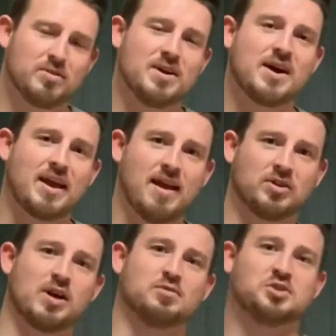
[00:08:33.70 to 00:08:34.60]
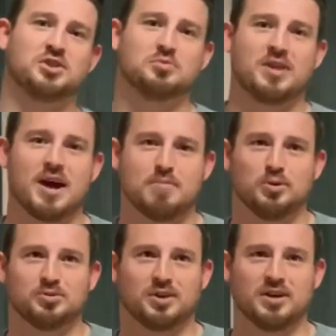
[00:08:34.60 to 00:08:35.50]
or not I have a conversation with
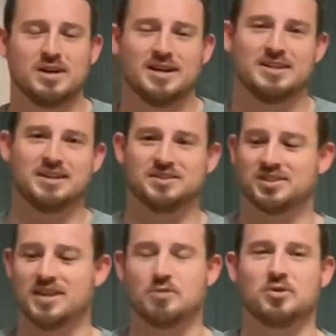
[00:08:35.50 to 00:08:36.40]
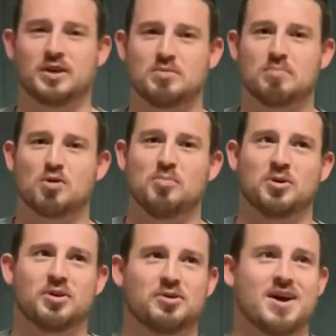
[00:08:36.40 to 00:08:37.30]
Hayabusa and they decide they wanna give me a promo
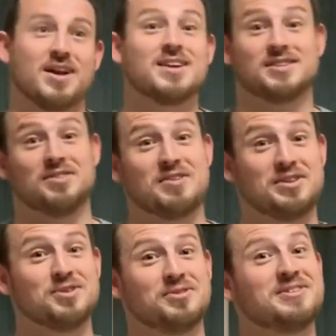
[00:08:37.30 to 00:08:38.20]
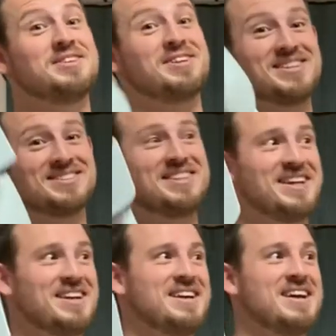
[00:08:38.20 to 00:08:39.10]
code or not, because if they do, you're gonna see
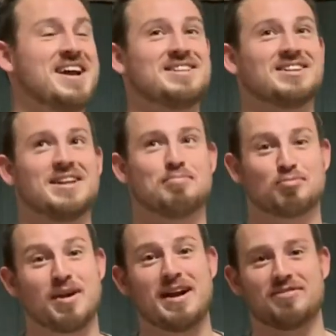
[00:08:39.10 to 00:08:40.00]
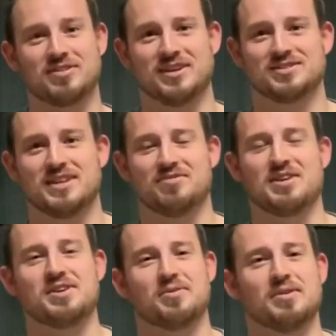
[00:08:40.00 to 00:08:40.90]
it in the clip right after this, and if they
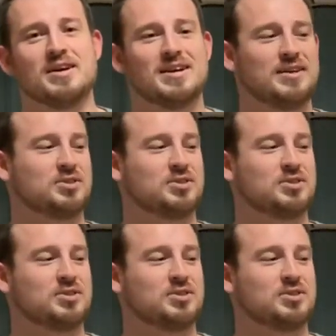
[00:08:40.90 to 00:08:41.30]
don't, that's